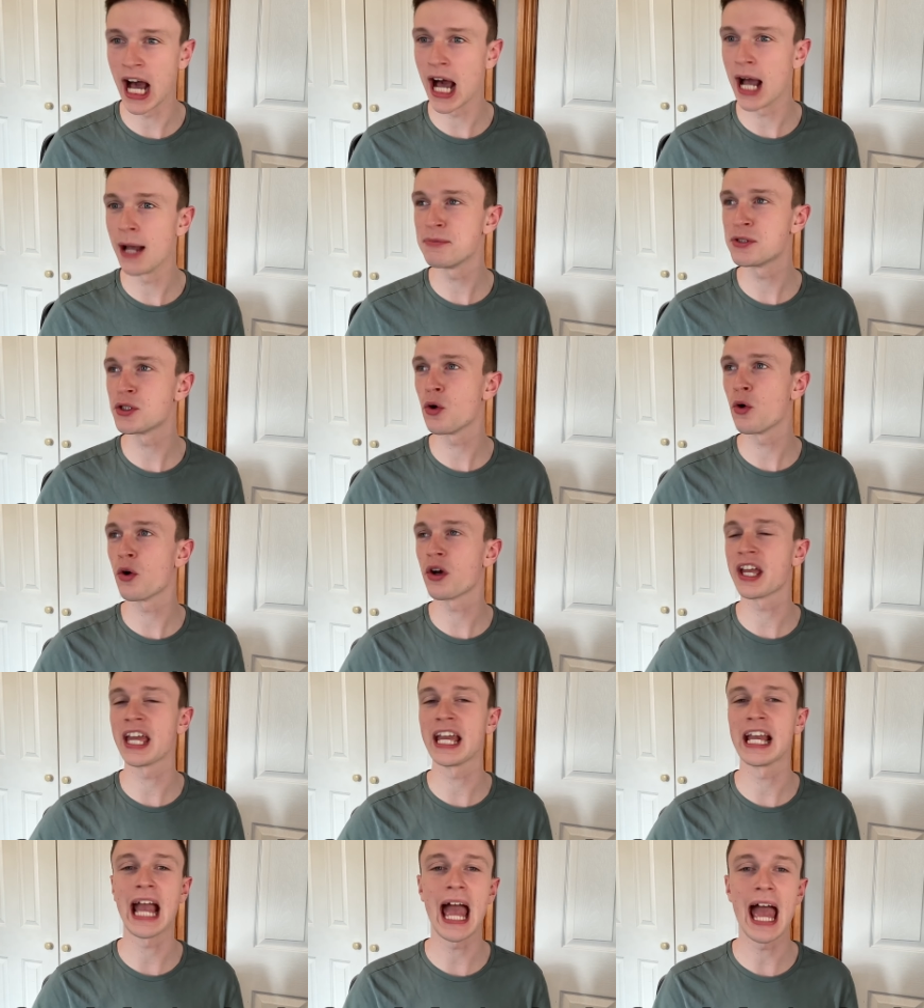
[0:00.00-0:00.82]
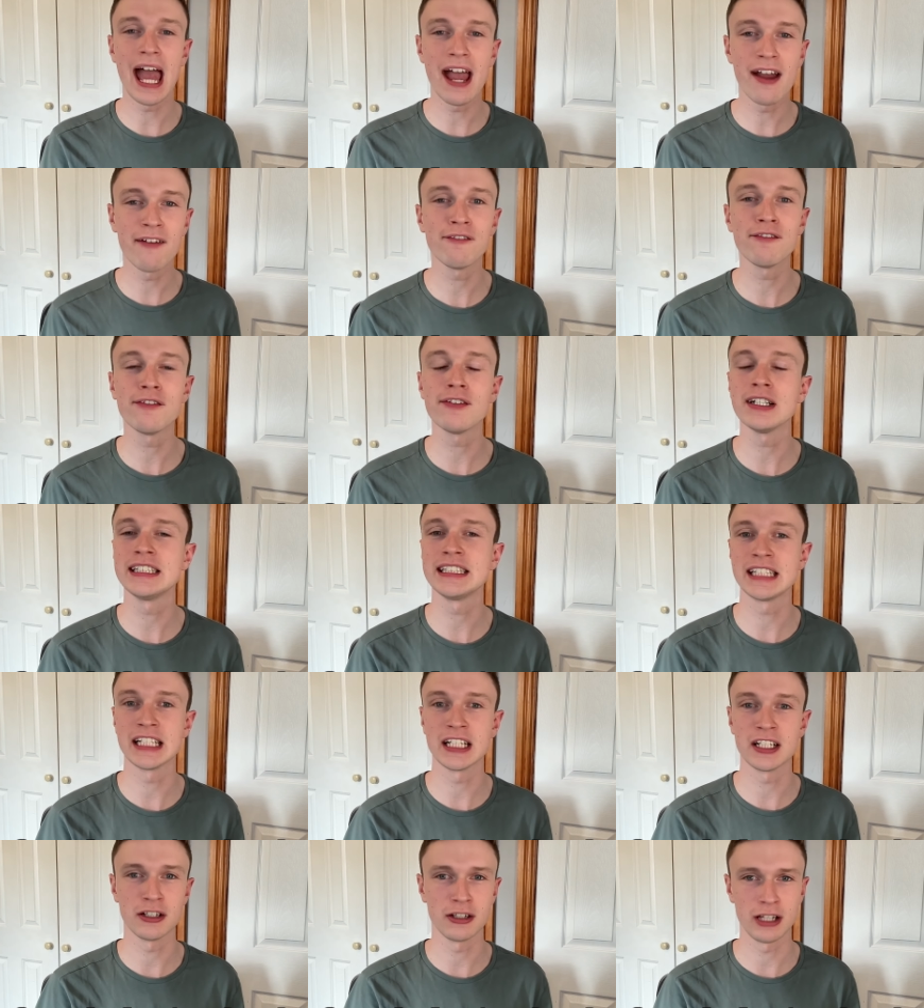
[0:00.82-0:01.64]
I'm talking every
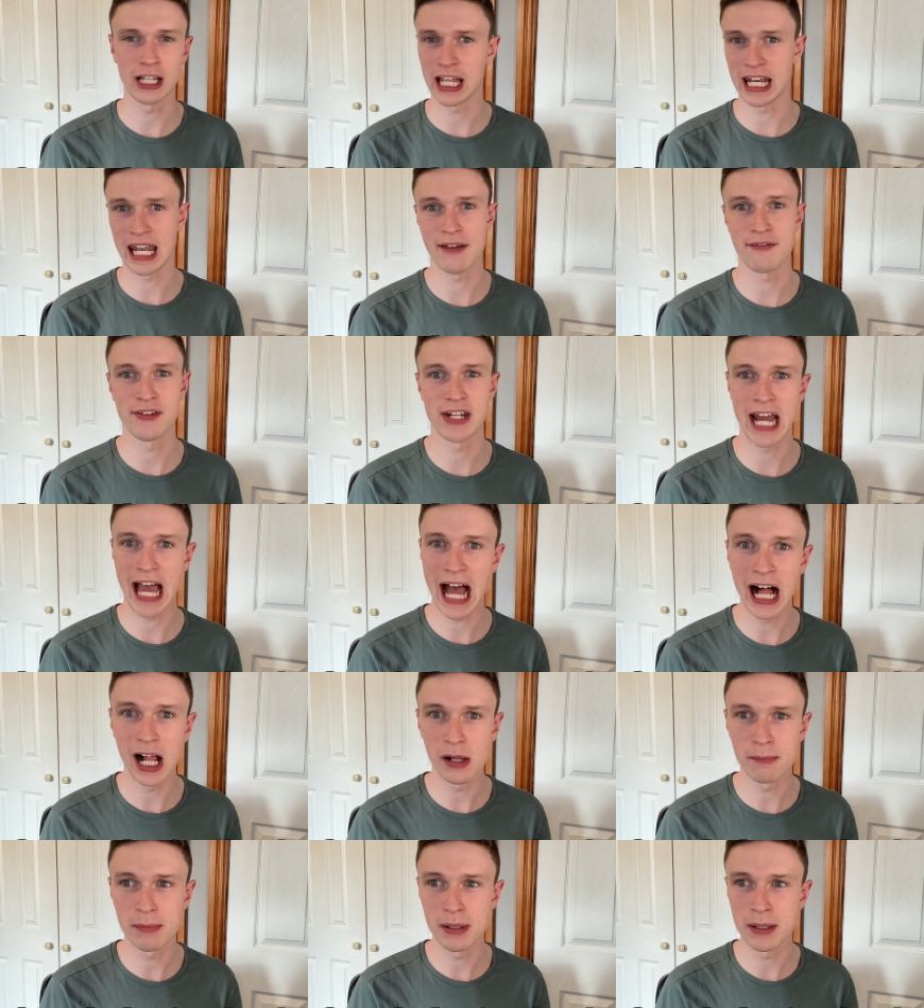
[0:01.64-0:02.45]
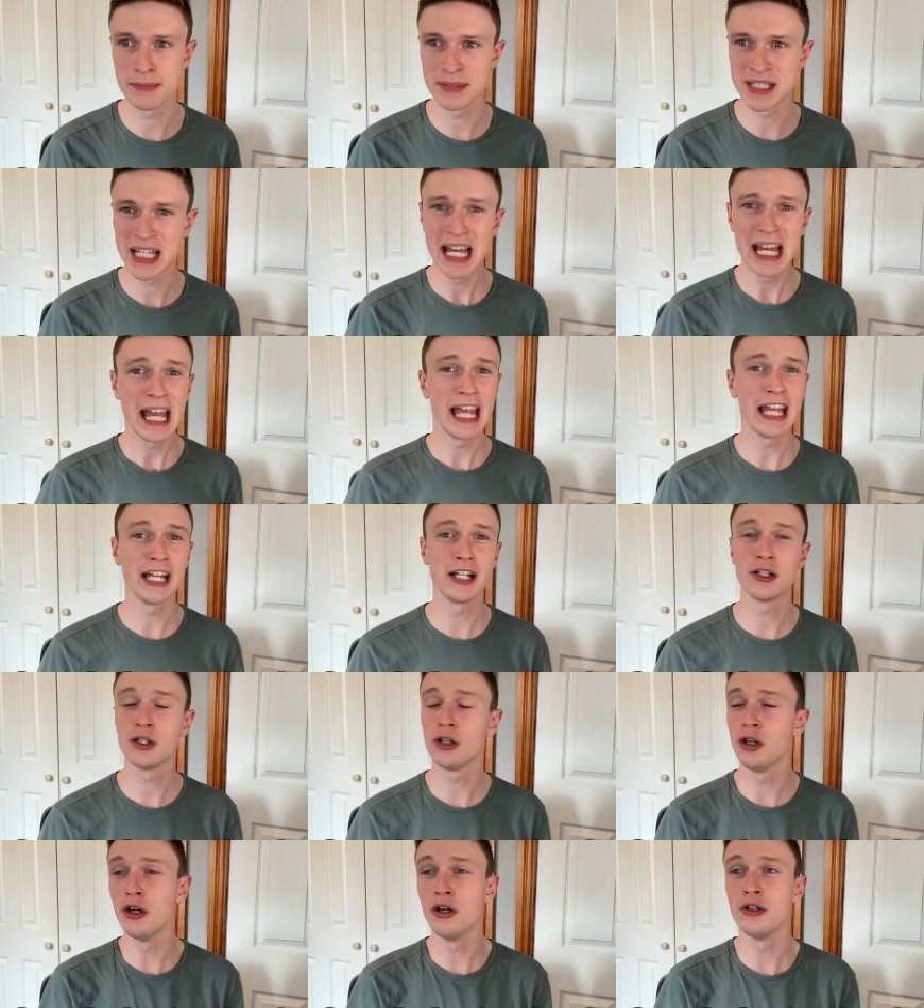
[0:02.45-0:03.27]
single 11 albums,
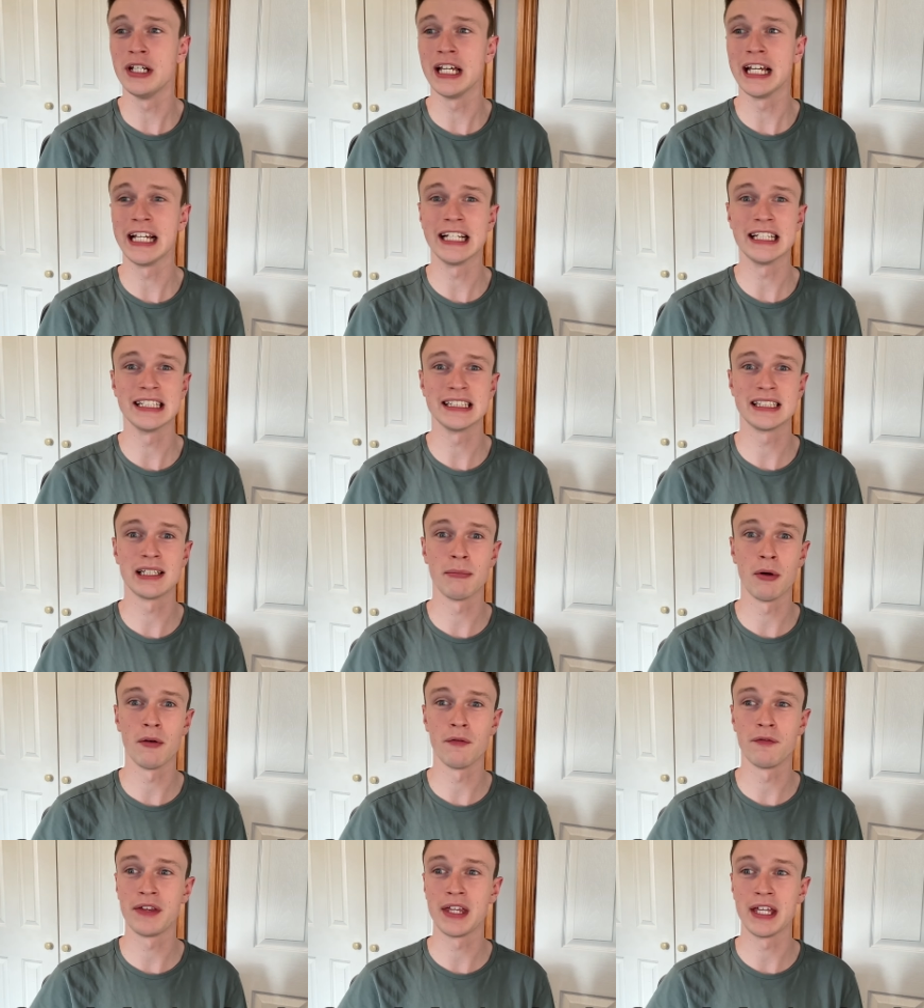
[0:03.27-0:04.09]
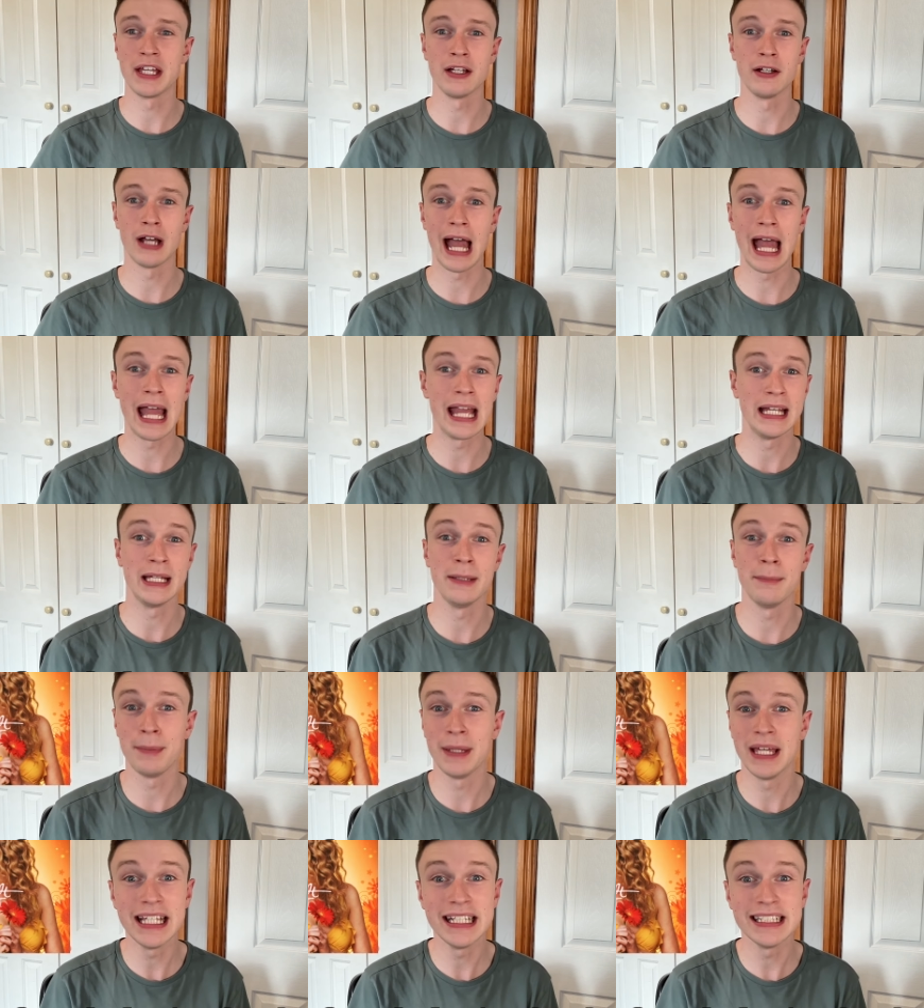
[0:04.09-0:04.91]
including some of the
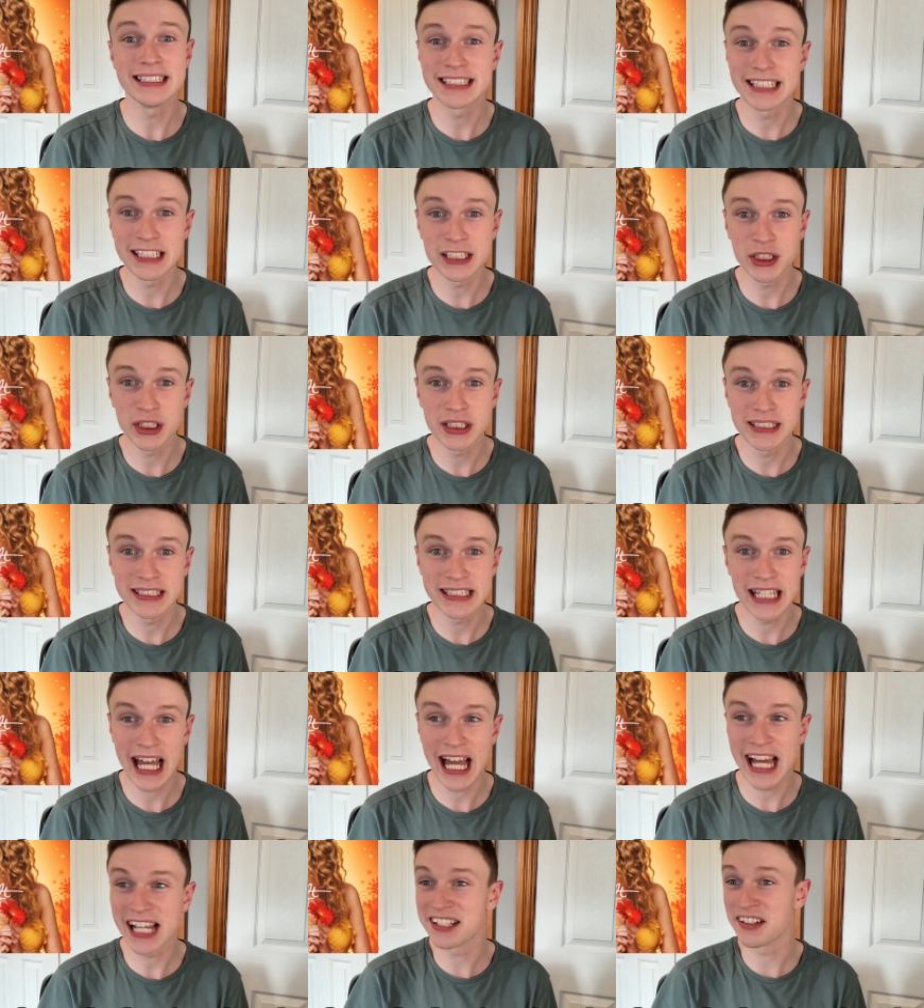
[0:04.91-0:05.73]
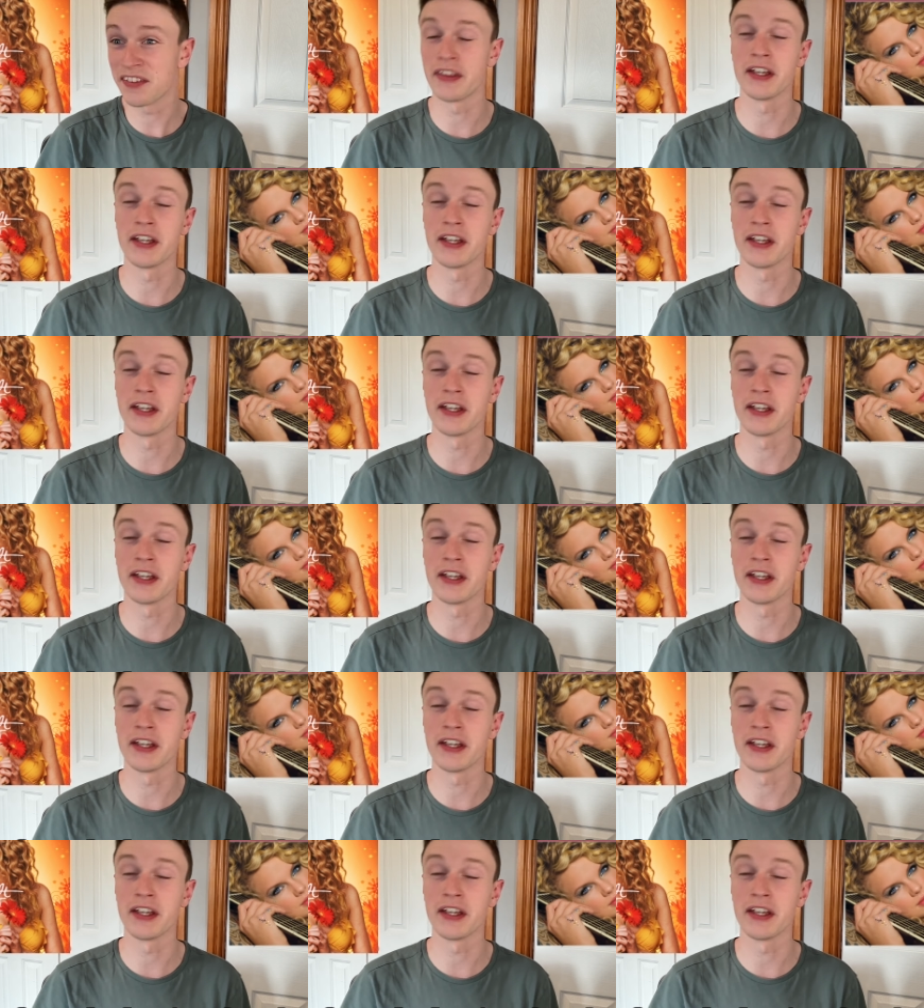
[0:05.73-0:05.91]
EPs that she's had,